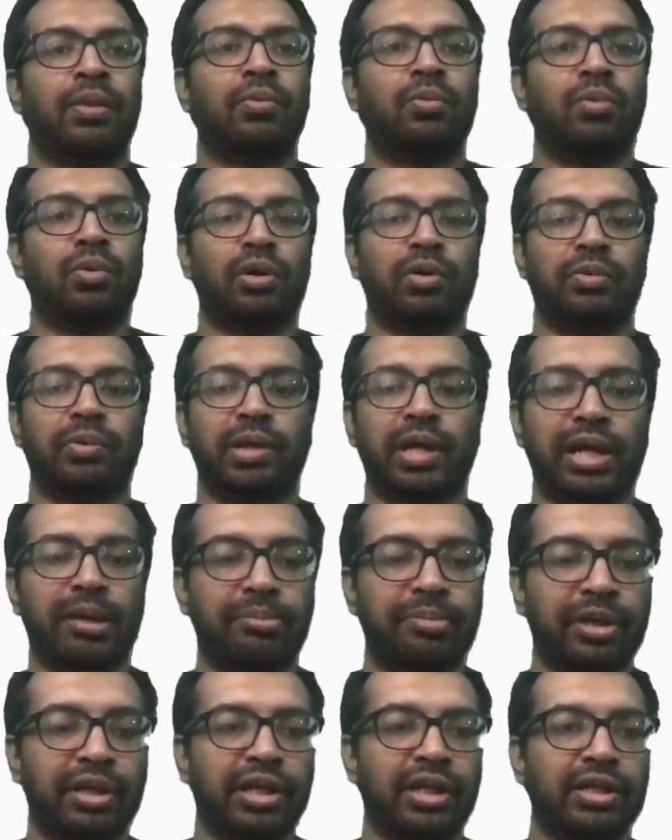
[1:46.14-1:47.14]
what would
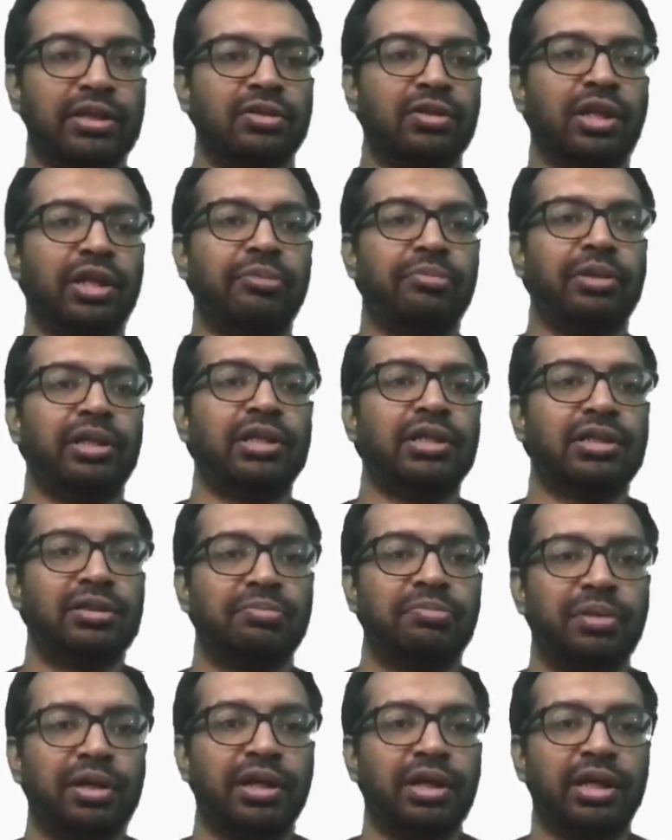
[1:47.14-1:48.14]
happen here? So let me
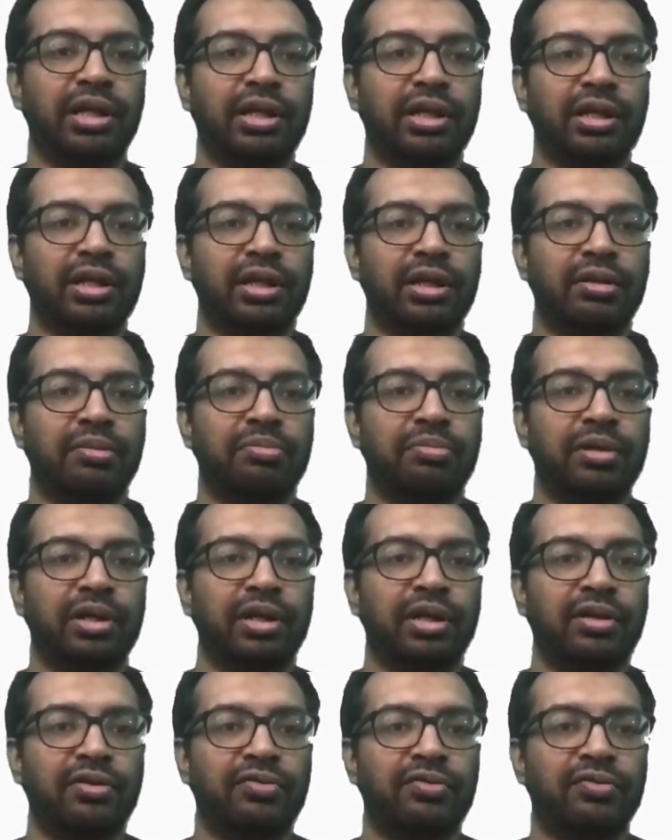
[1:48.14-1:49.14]
just print here
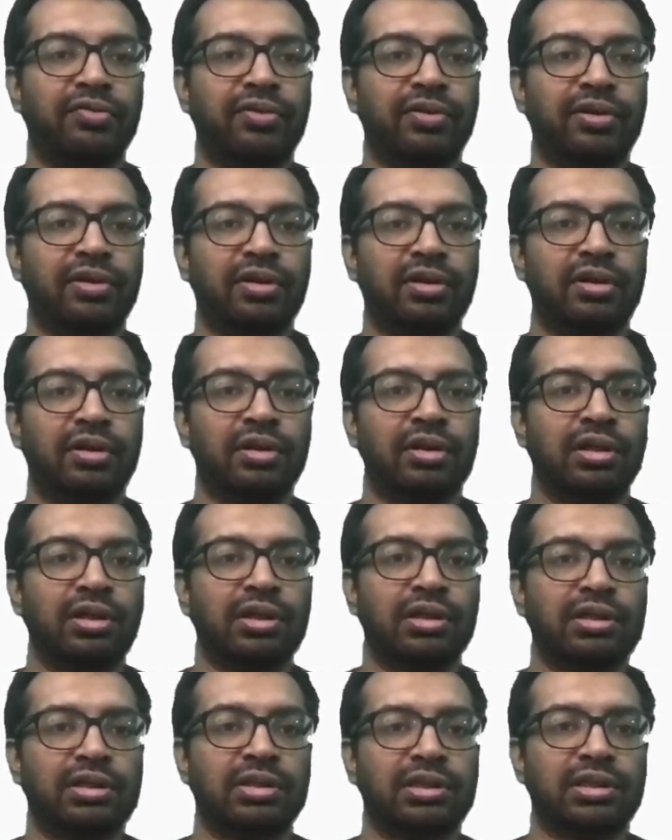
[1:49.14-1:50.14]
printf
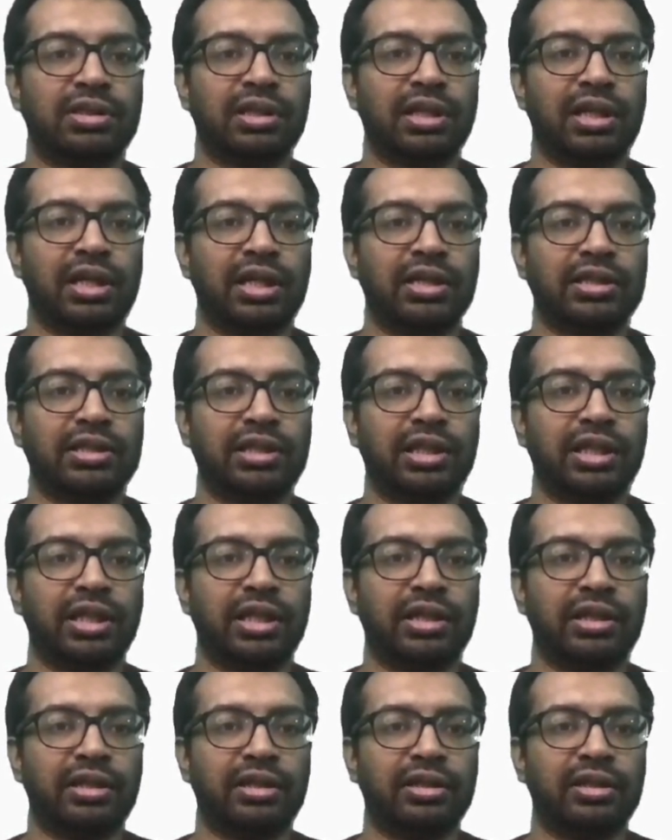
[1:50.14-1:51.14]
slash
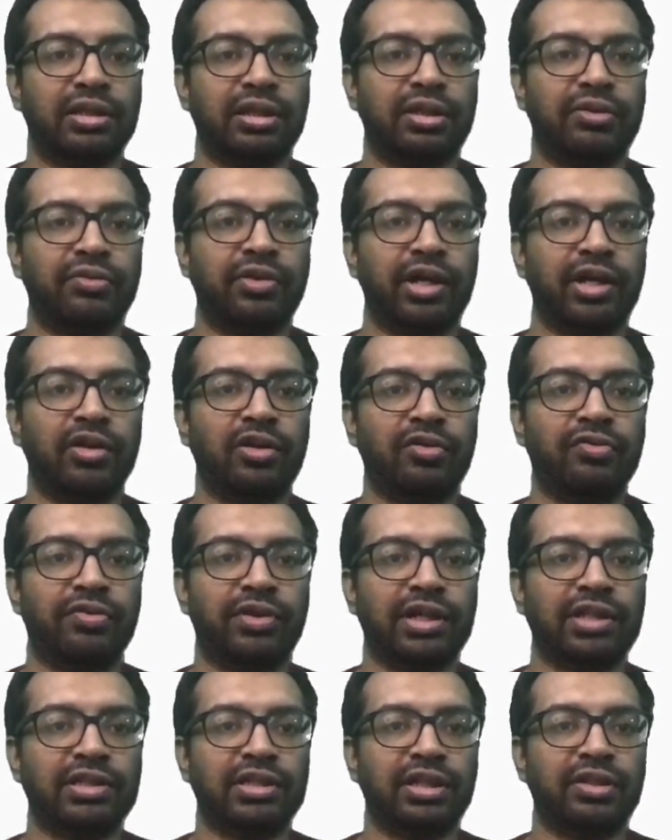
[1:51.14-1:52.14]
n value of
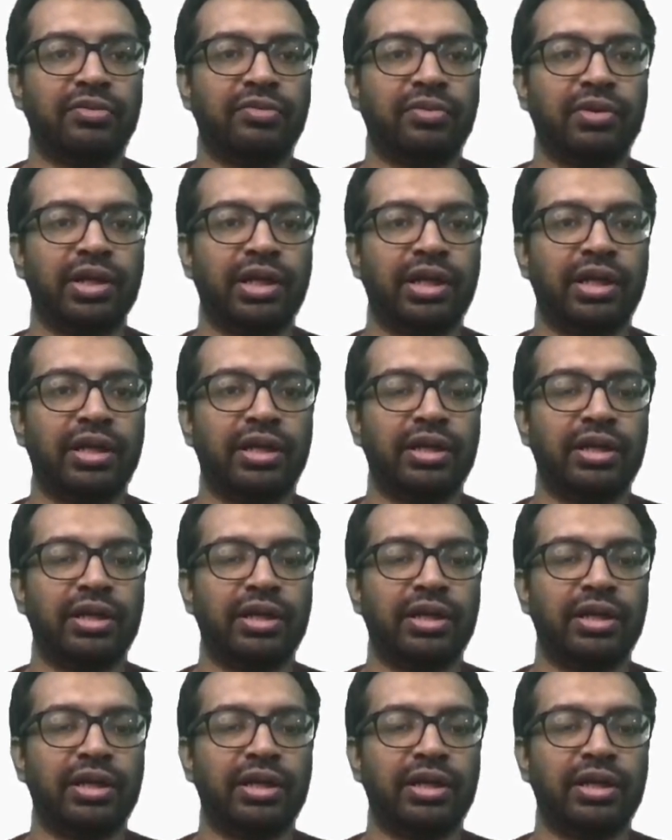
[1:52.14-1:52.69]
x y,